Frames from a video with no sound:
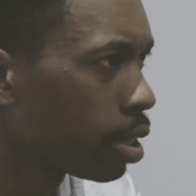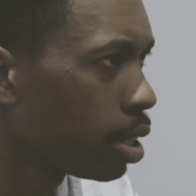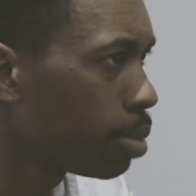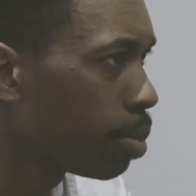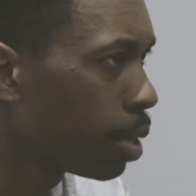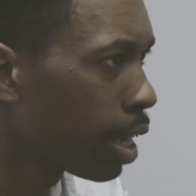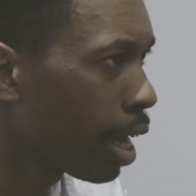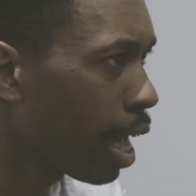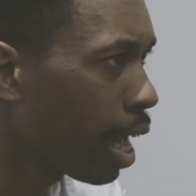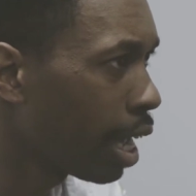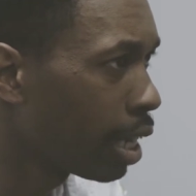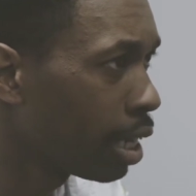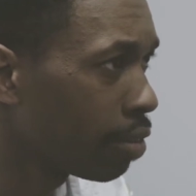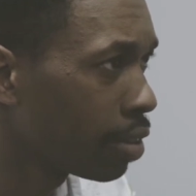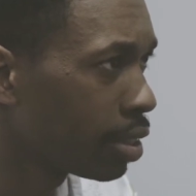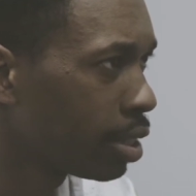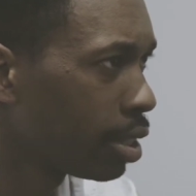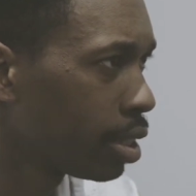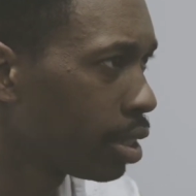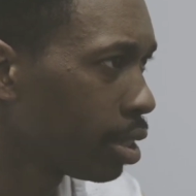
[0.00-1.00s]
He's been in hiding
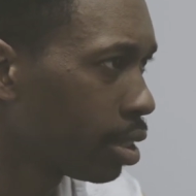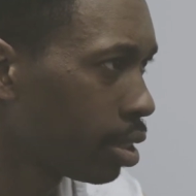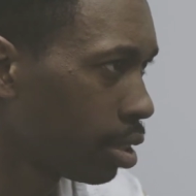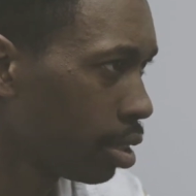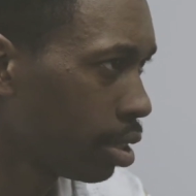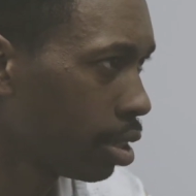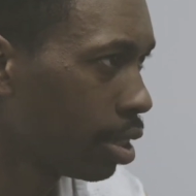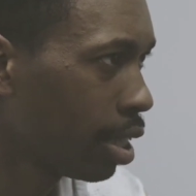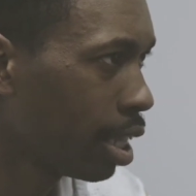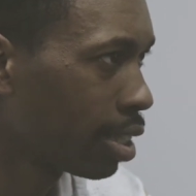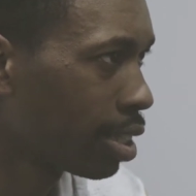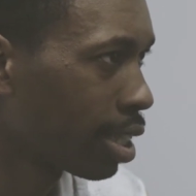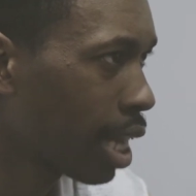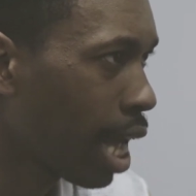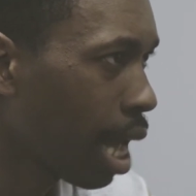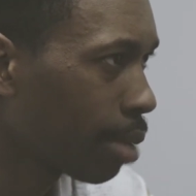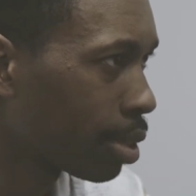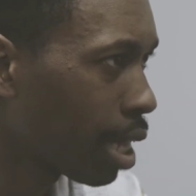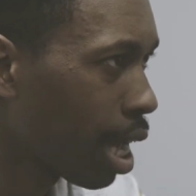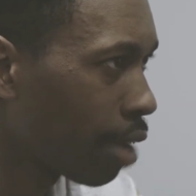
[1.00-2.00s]
ever since. He thinks the
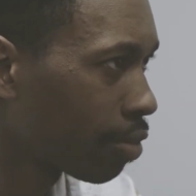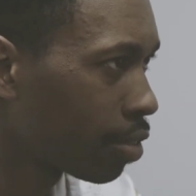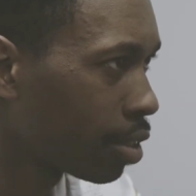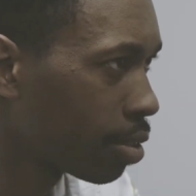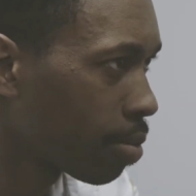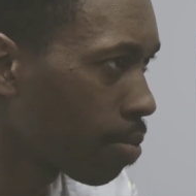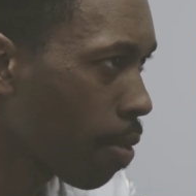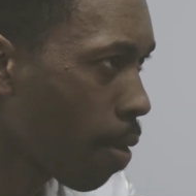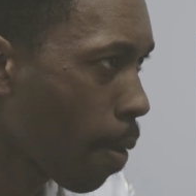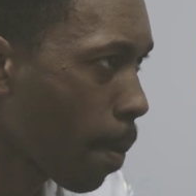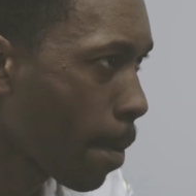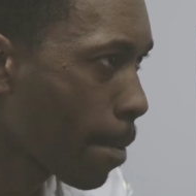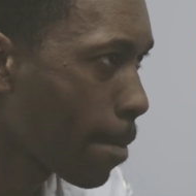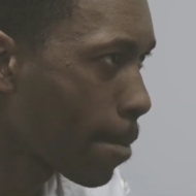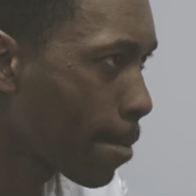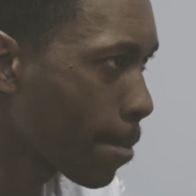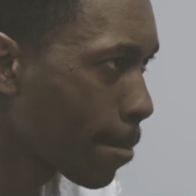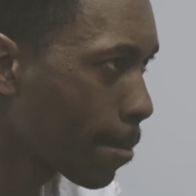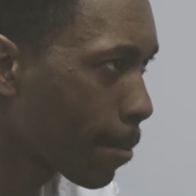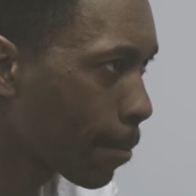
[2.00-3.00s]
cops are after him.
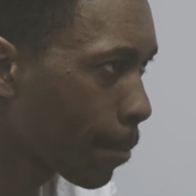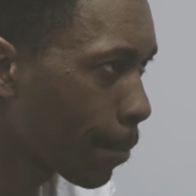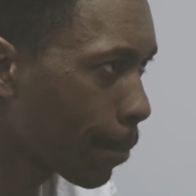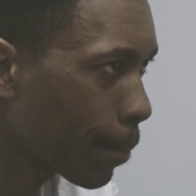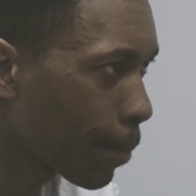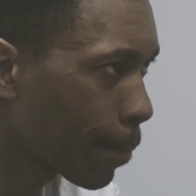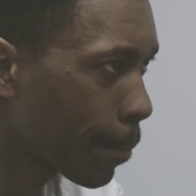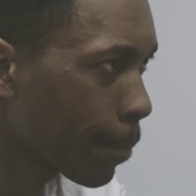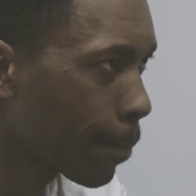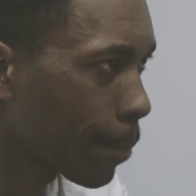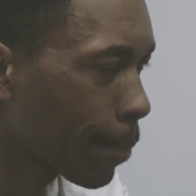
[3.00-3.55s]
Yeah, that tends to happen